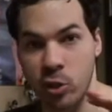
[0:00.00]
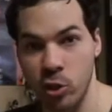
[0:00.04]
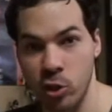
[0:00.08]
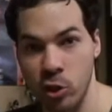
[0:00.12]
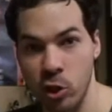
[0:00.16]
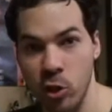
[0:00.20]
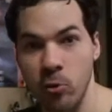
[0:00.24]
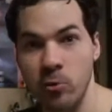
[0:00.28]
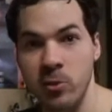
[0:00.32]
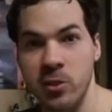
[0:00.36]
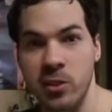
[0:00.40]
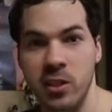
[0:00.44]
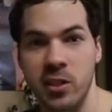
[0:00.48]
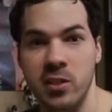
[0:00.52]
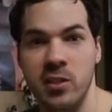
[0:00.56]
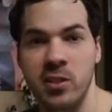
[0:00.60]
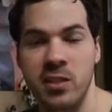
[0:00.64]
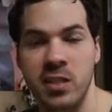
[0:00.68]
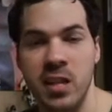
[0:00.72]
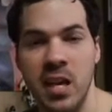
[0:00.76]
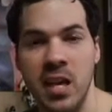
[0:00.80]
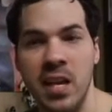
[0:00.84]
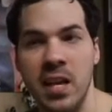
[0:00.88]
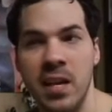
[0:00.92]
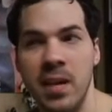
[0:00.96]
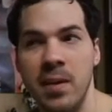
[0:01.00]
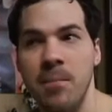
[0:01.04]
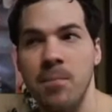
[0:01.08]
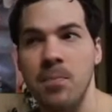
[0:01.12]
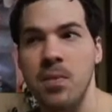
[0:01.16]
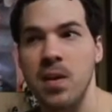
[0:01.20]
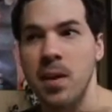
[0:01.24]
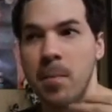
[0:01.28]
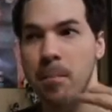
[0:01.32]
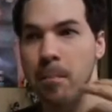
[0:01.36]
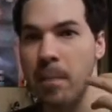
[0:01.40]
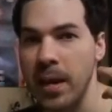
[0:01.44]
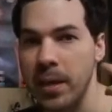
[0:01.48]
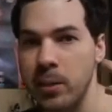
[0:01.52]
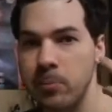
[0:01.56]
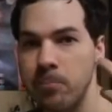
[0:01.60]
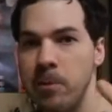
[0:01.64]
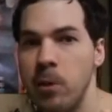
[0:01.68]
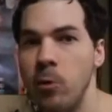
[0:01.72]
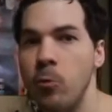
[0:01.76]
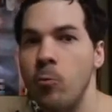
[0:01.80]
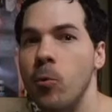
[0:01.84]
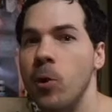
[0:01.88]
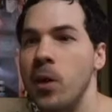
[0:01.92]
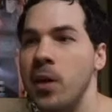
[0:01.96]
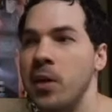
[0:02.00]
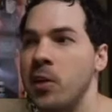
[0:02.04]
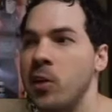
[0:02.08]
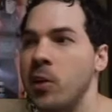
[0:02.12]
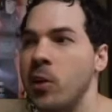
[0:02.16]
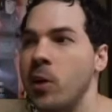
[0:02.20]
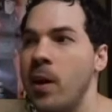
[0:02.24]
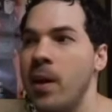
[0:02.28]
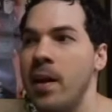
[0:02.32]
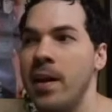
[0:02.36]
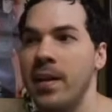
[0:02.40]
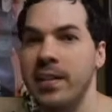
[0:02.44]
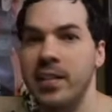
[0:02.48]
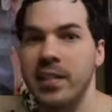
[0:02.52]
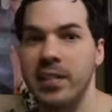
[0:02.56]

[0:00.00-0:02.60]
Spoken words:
shows the scene makes me wonder,